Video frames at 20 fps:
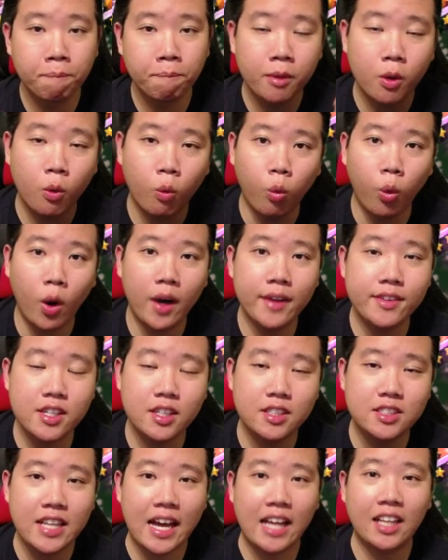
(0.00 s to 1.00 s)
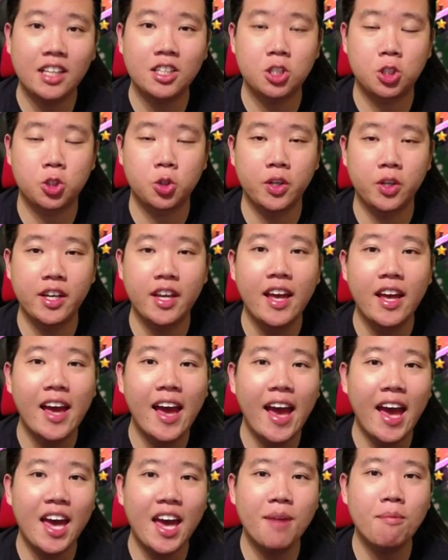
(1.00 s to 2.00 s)
what talent tree
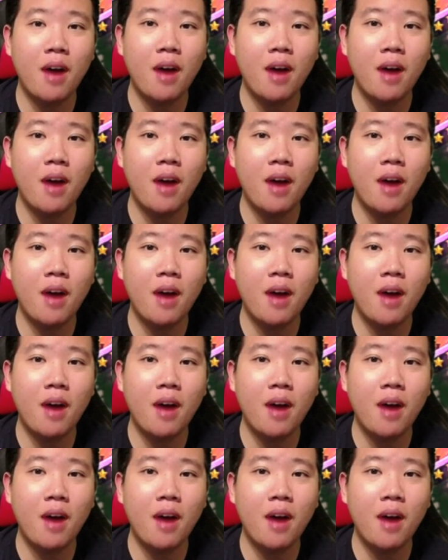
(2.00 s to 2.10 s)
am